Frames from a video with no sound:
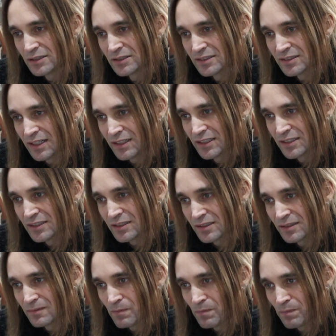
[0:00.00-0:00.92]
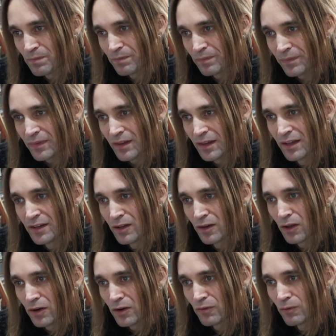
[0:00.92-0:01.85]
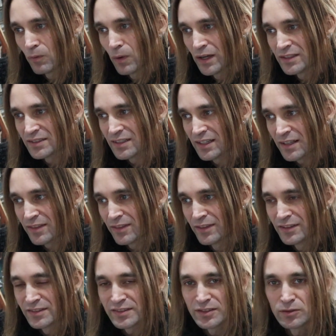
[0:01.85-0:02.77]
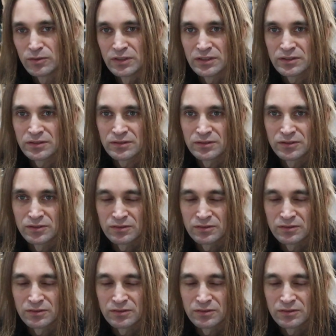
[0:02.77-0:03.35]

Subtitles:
design it in a lot of ways like this unit.